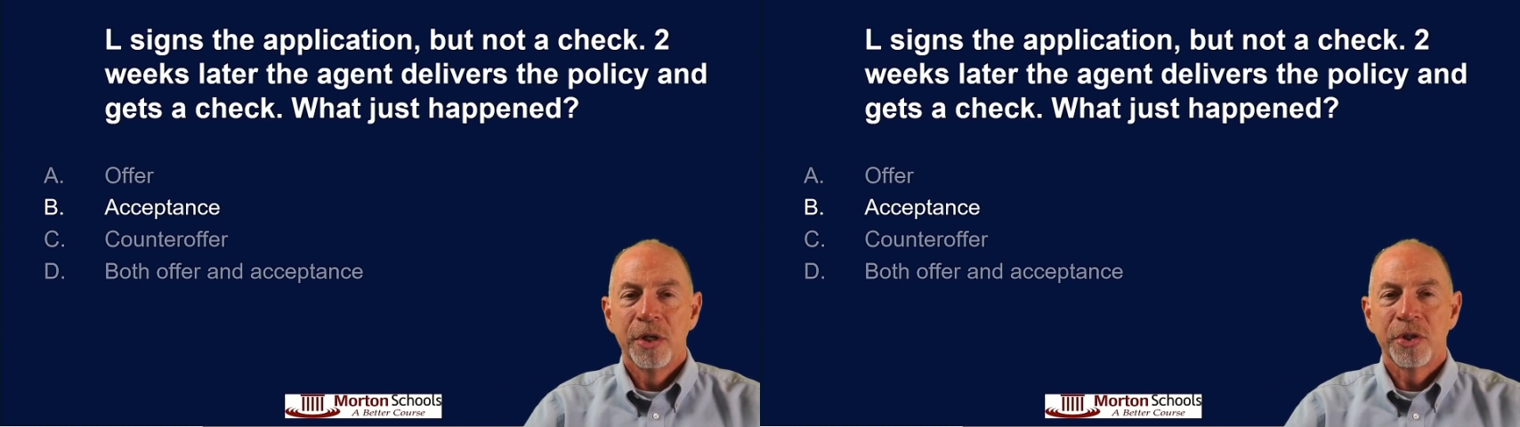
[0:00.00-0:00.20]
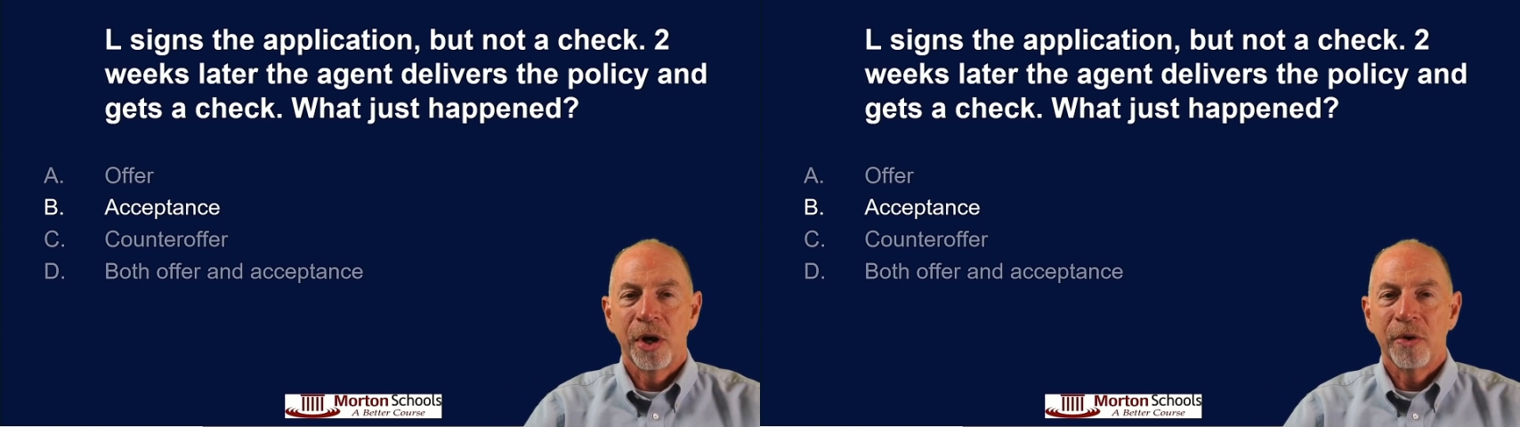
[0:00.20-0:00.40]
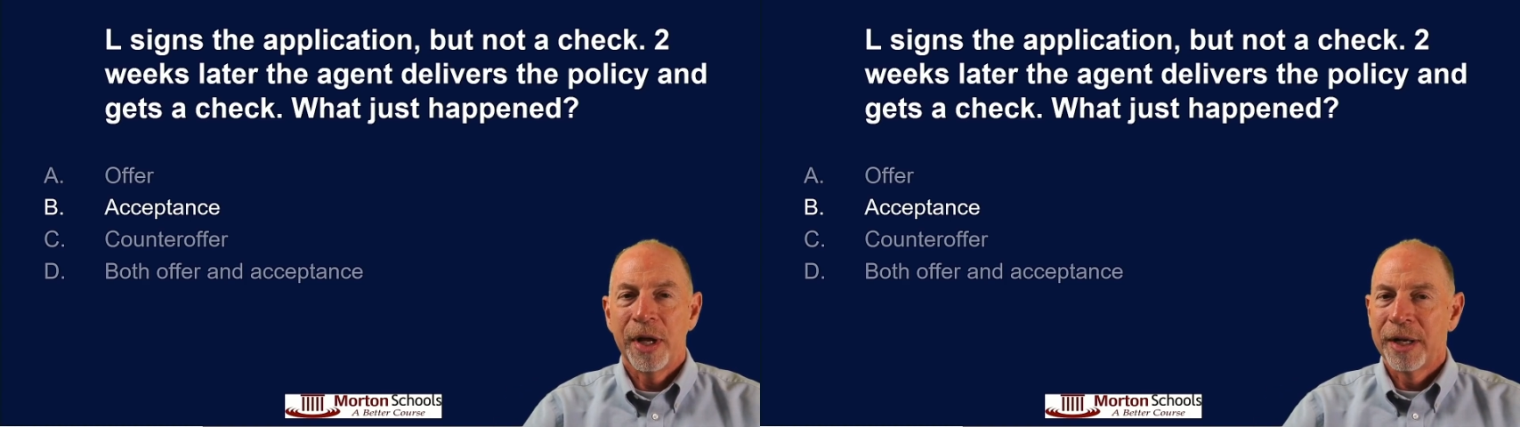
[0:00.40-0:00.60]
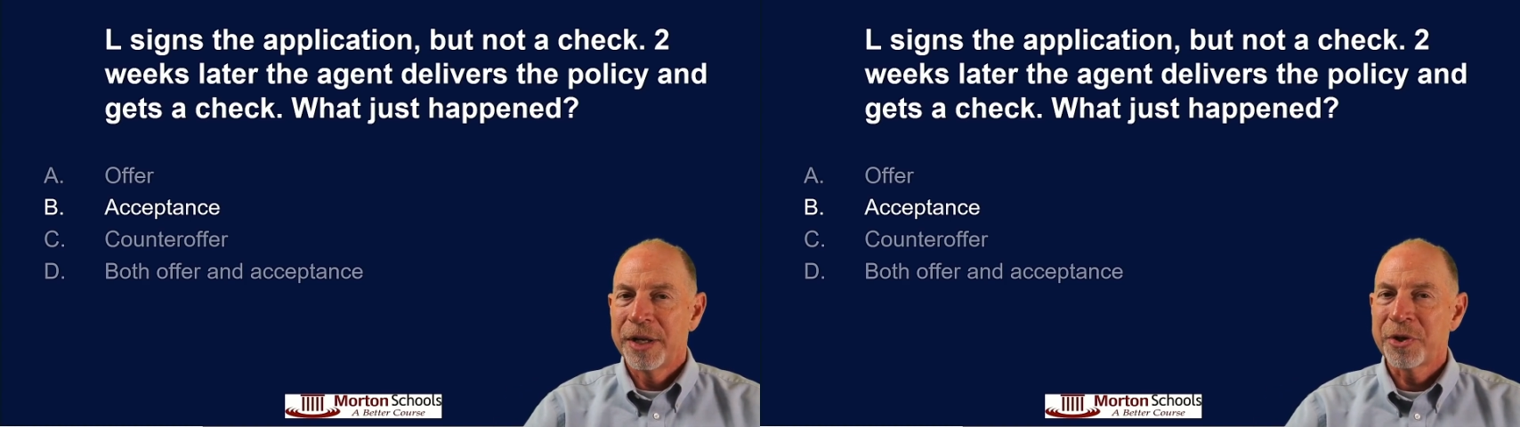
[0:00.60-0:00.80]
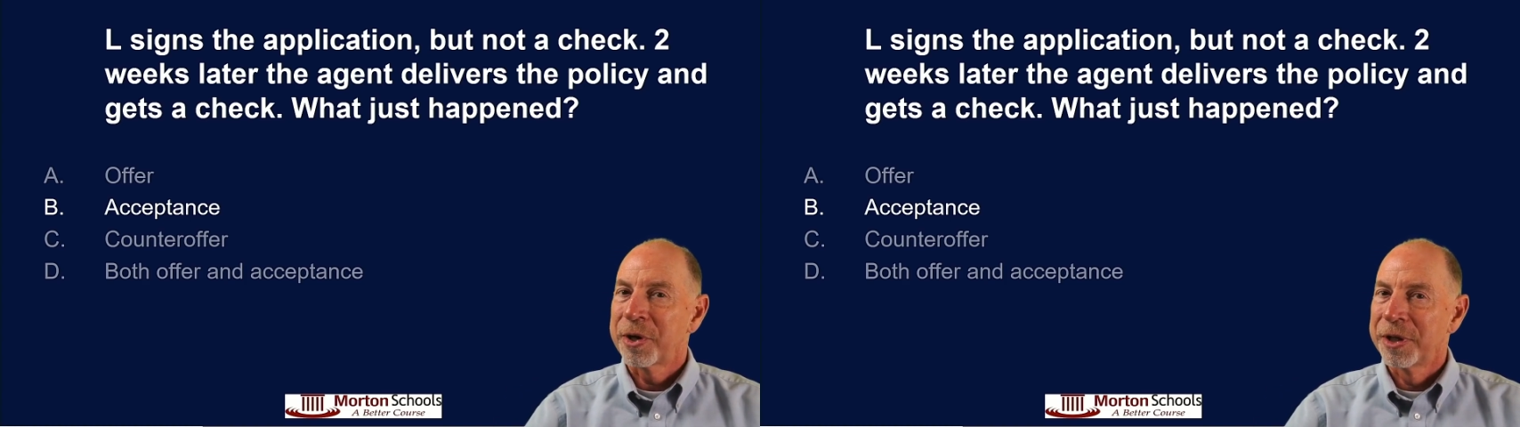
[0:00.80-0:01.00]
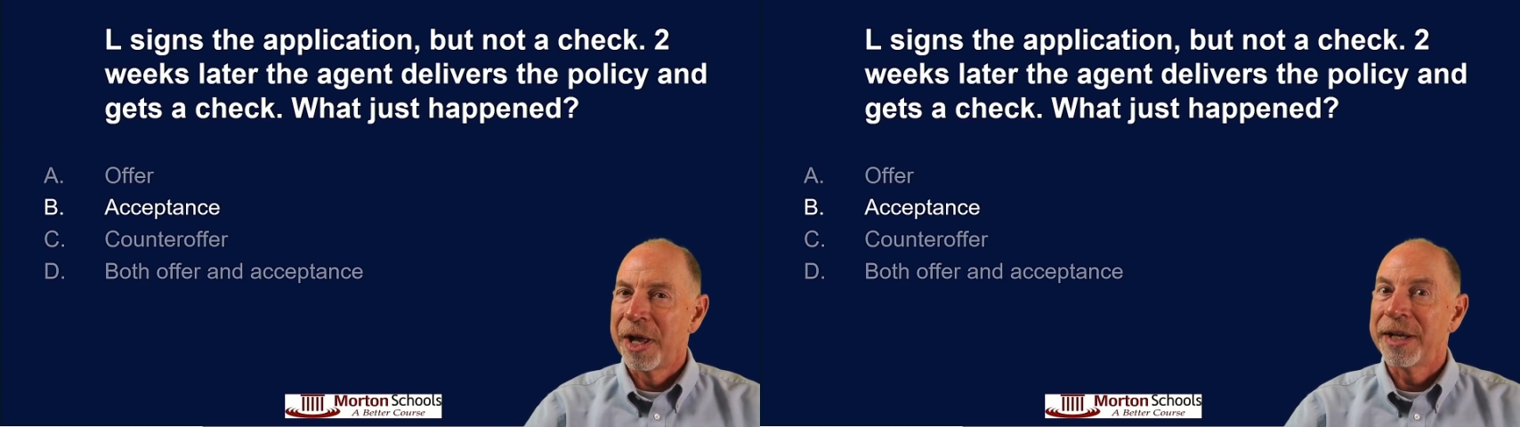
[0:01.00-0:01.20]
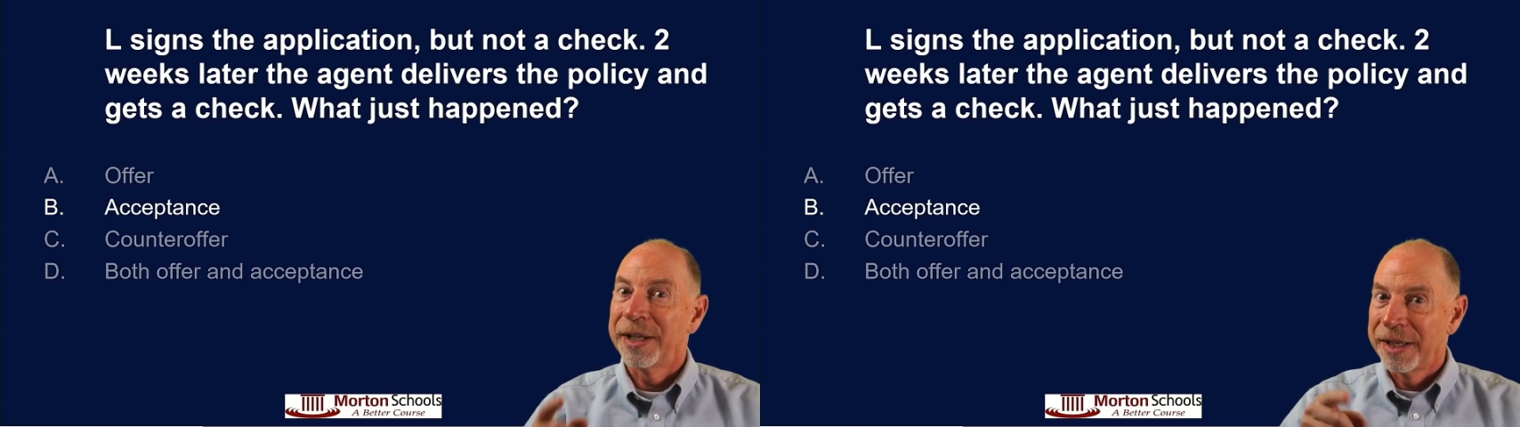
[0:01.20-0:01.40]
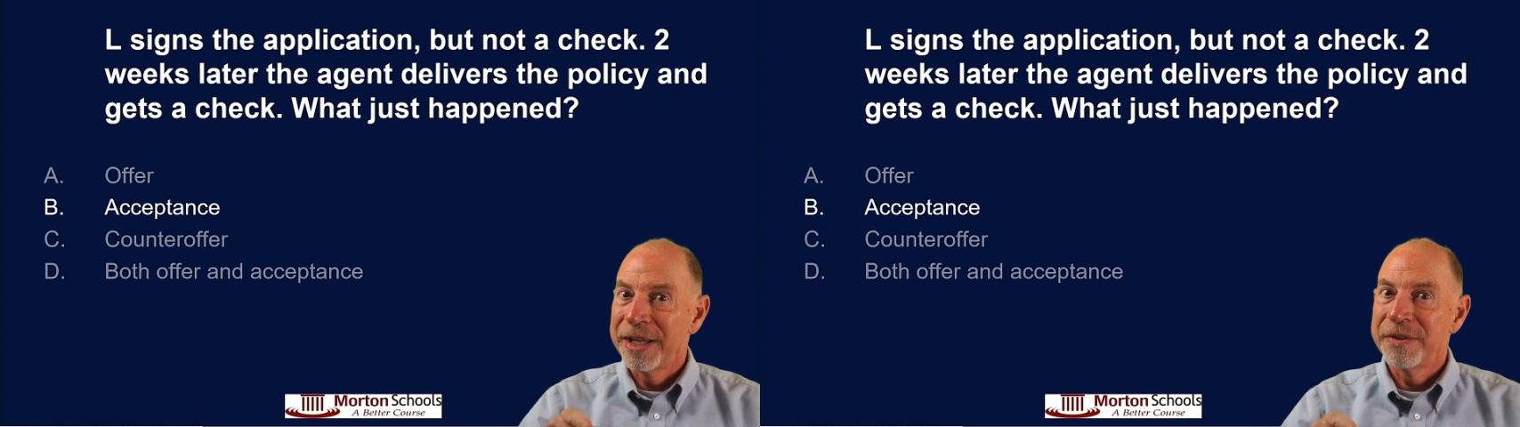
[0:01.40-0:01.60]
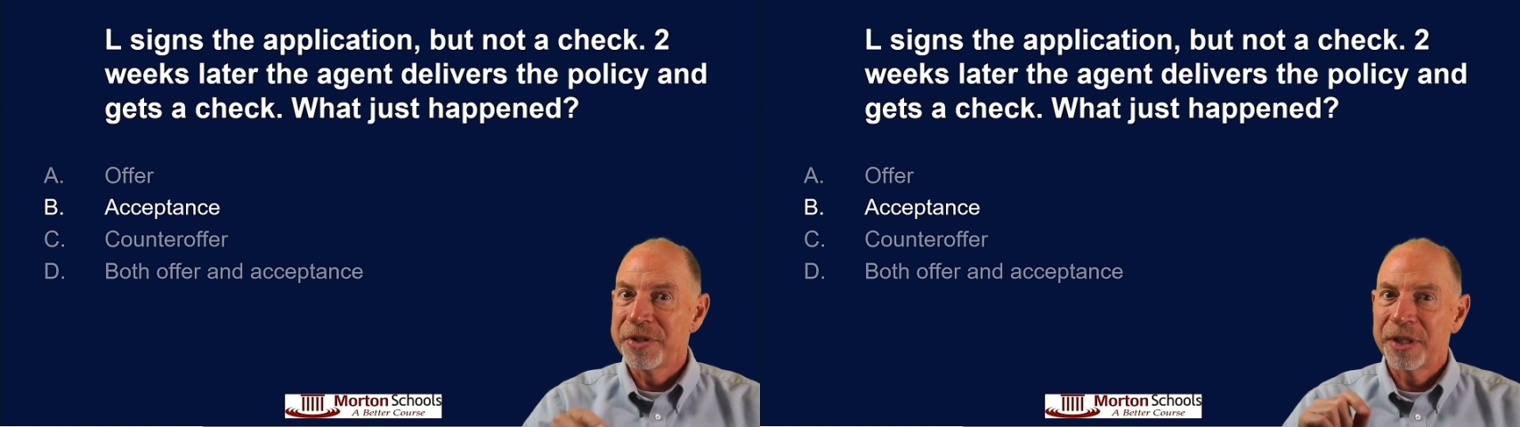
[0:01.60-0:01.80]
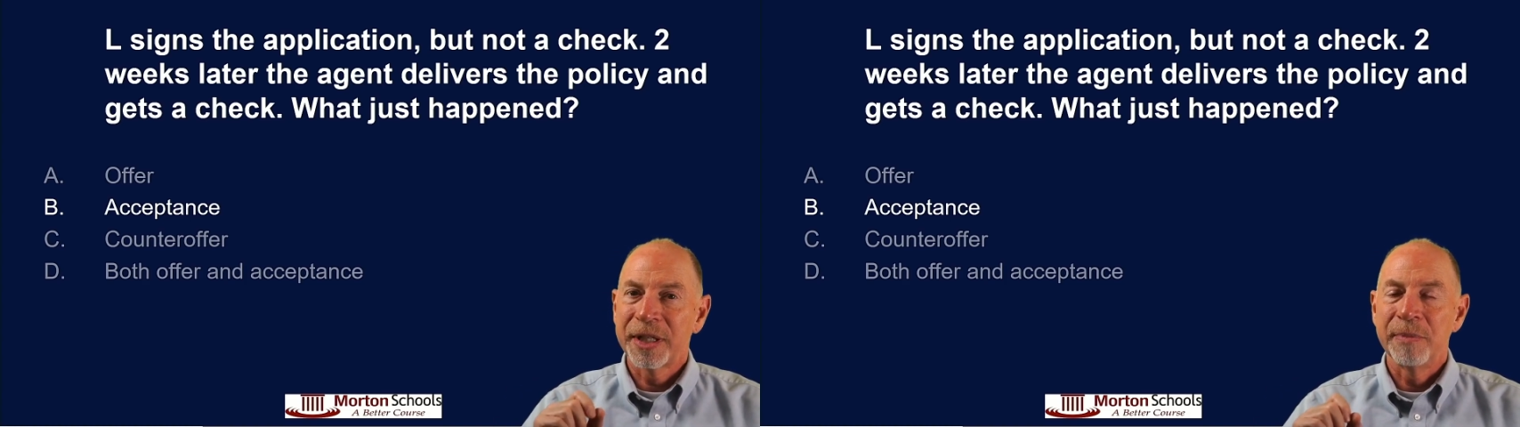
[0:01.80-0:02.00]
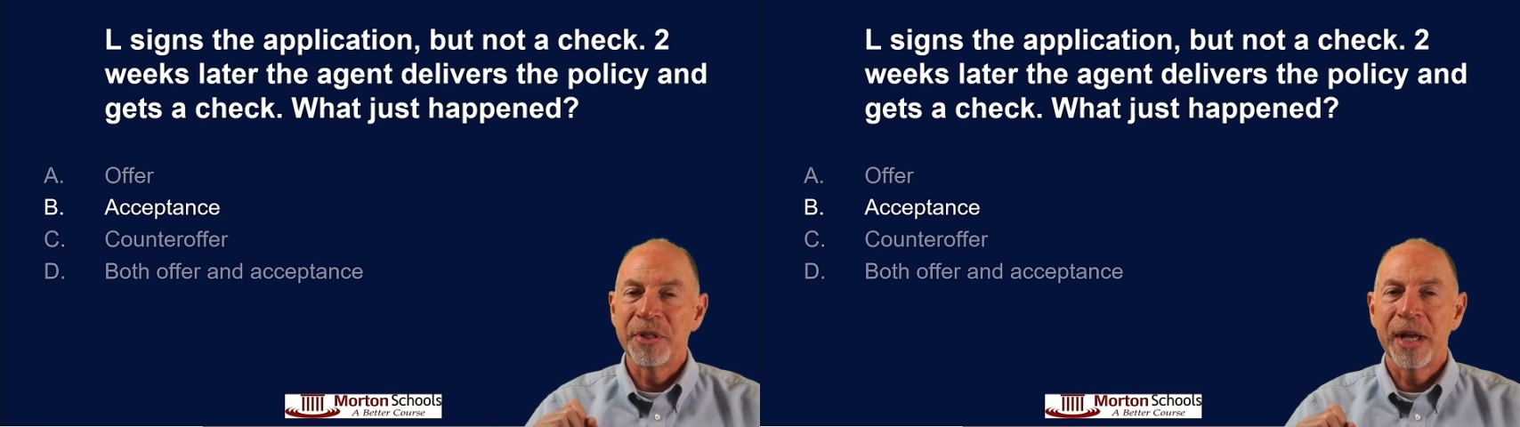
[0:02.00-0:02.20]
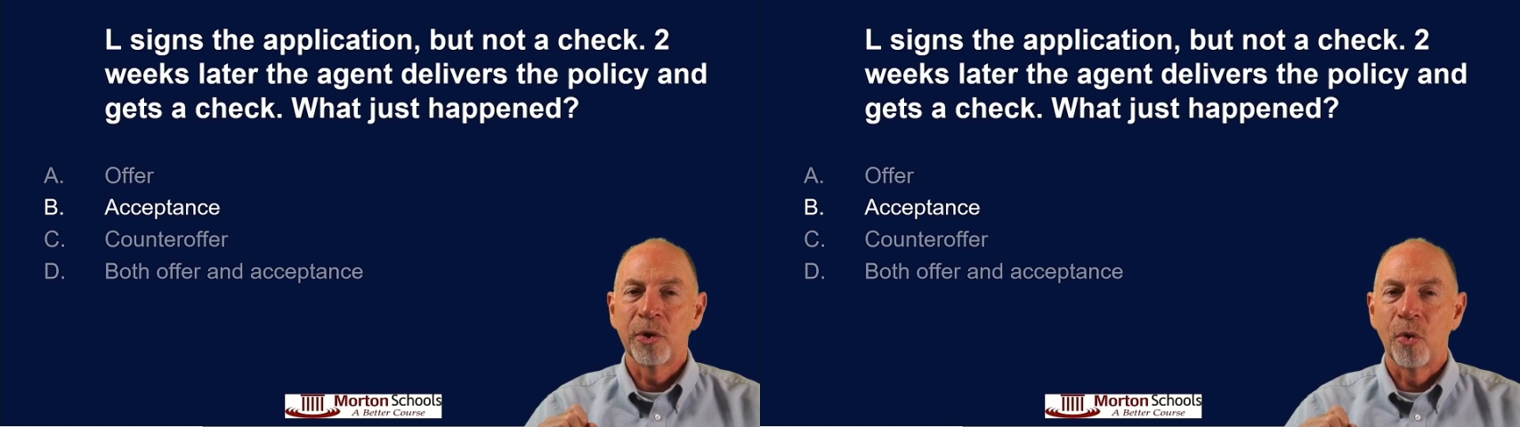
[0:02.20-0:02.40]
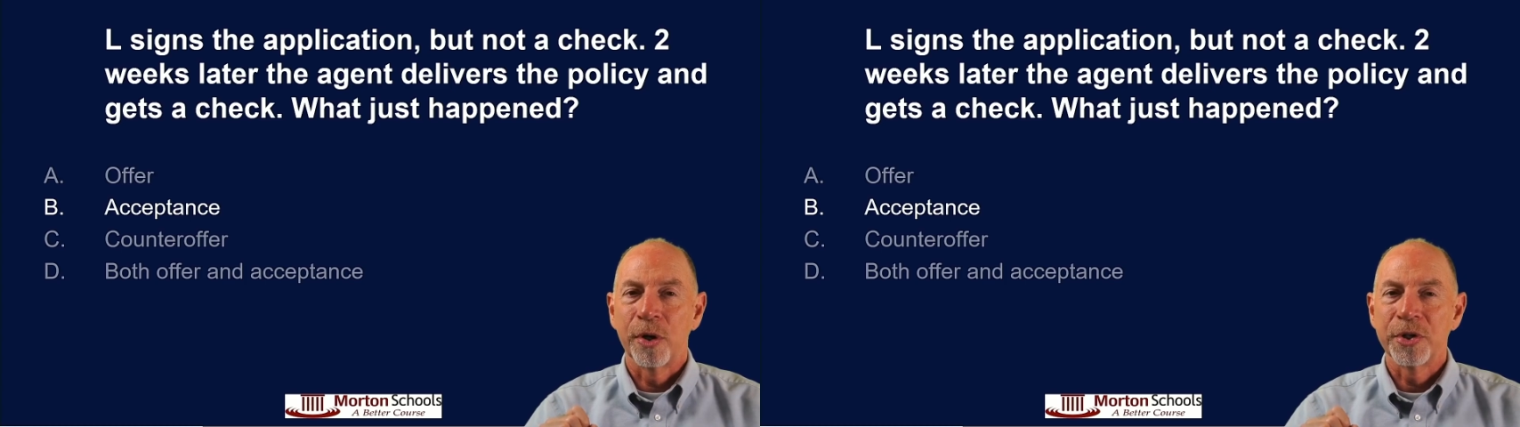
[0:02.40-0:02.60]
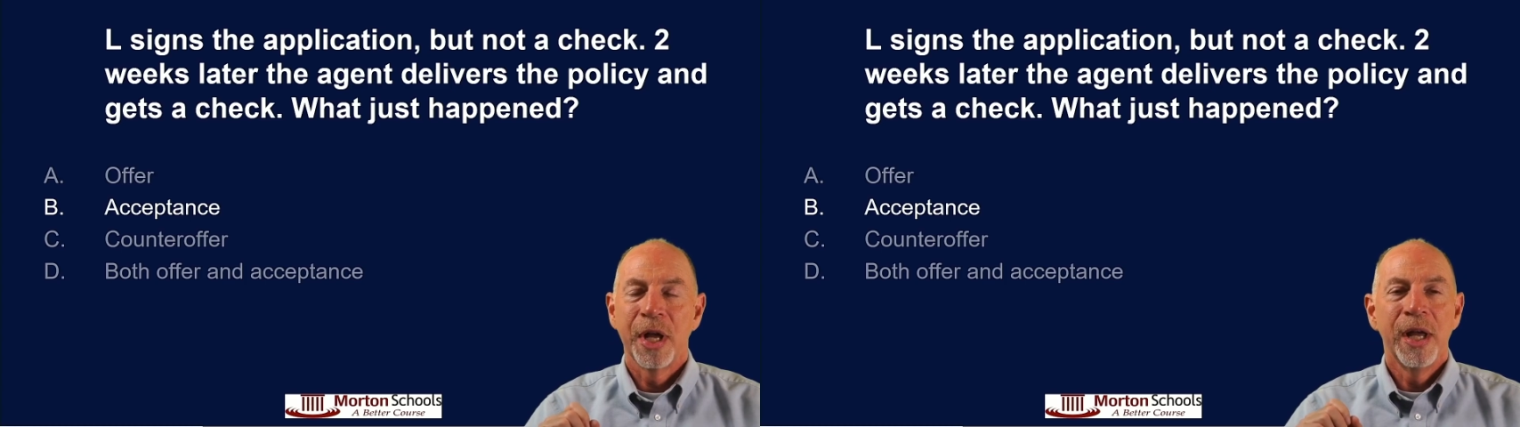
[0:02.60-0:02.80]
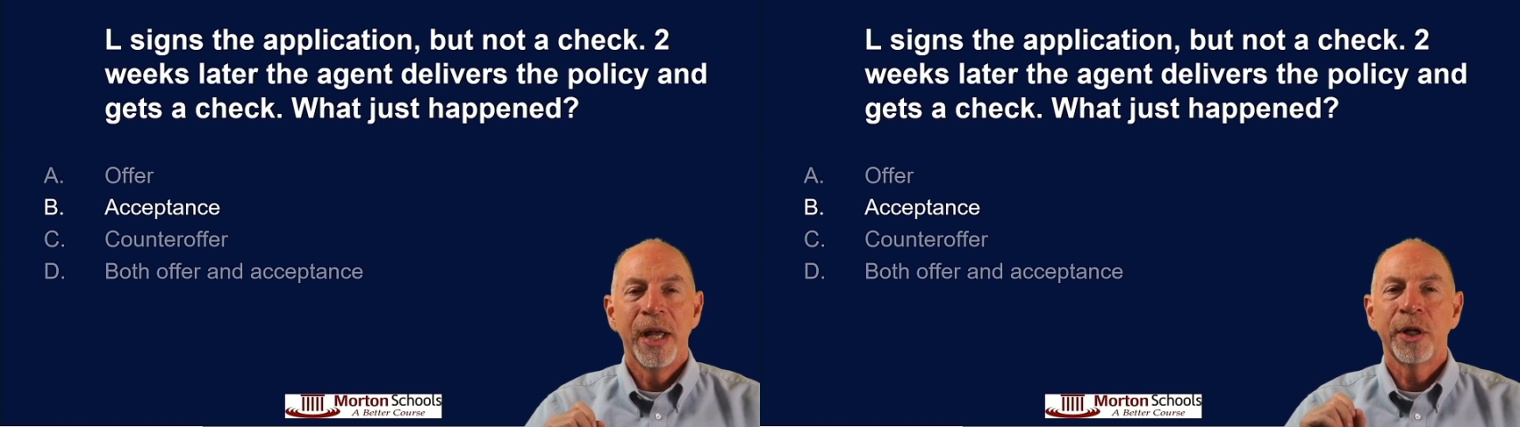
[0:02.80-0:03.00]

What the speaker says: So unless our client lives at the company's headquarters,